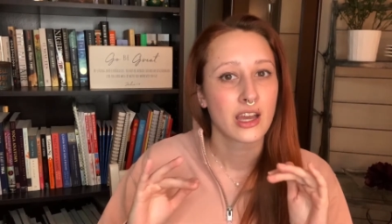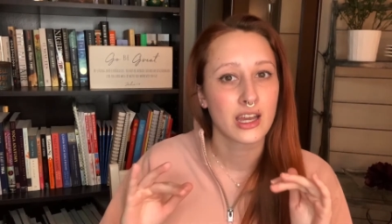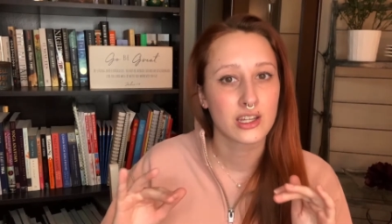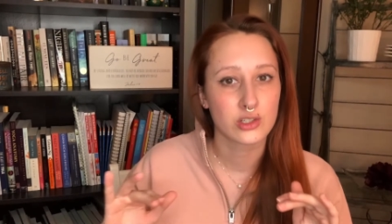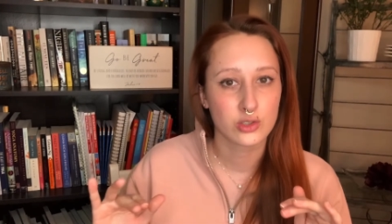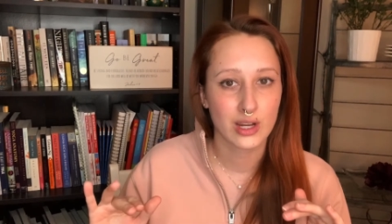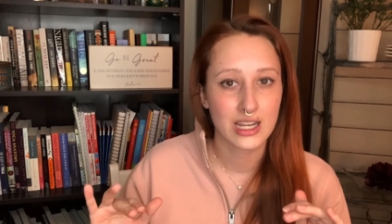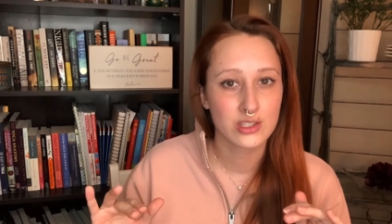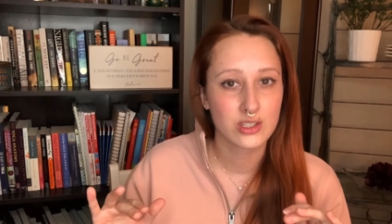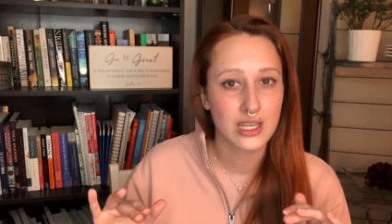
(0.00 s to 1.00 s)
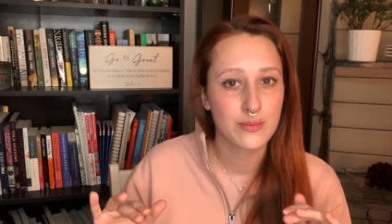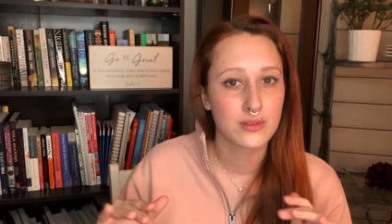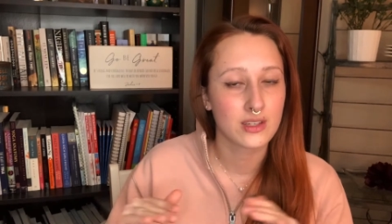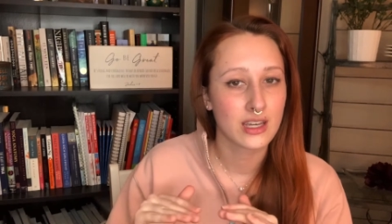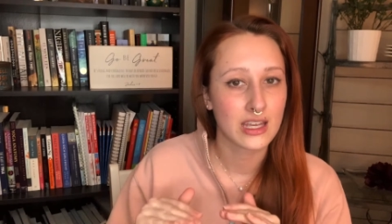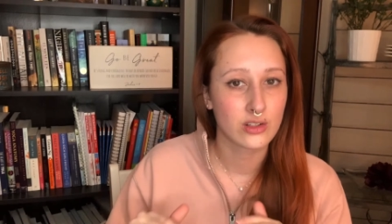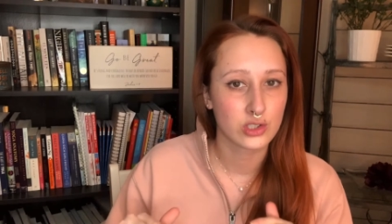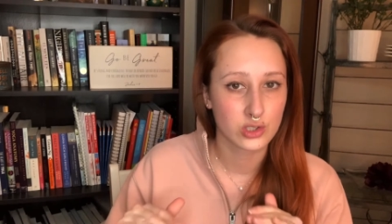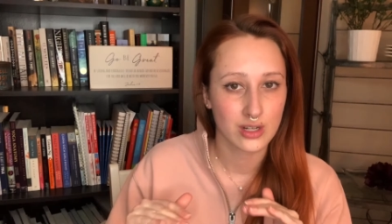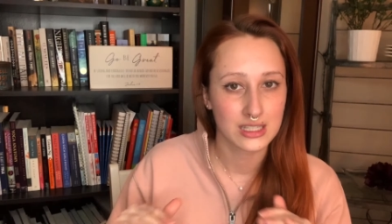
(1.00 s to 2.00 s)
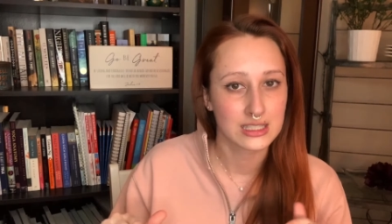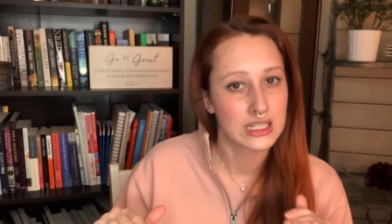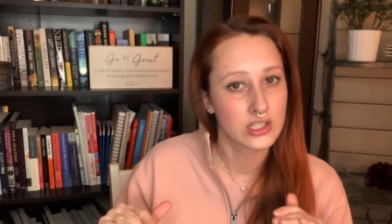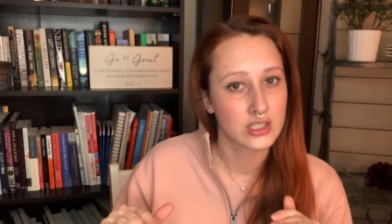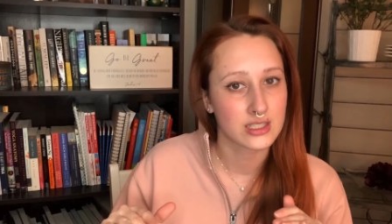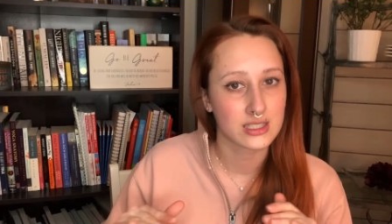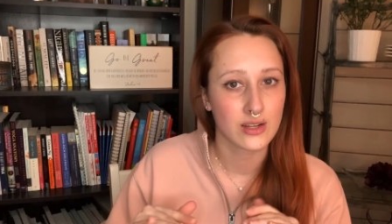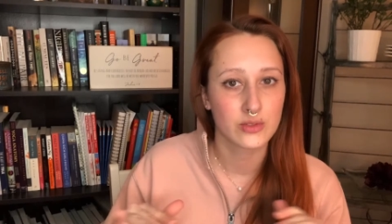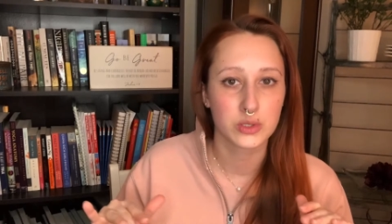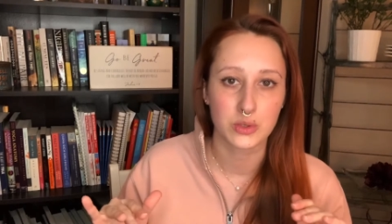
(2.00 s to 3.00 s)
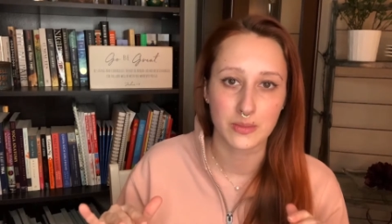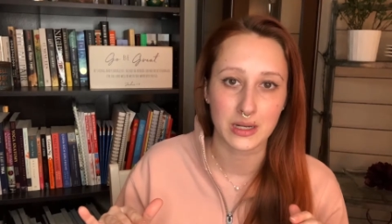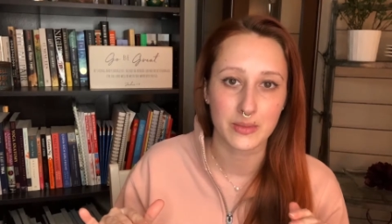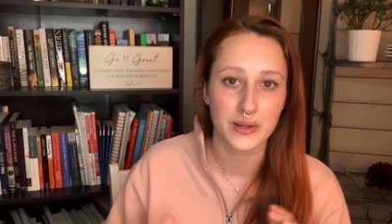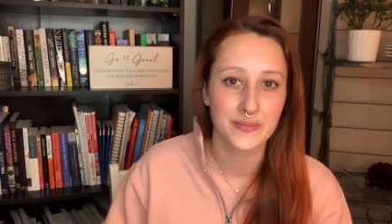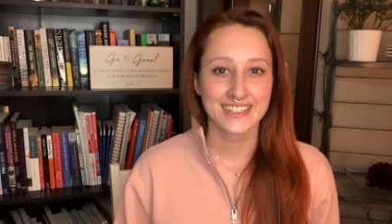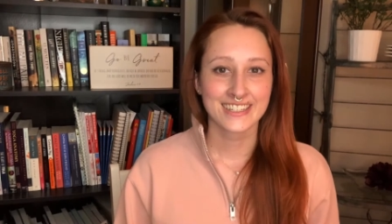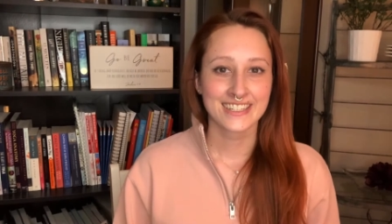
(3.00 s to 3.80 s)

and try to keep the English translation stuff to a minimum.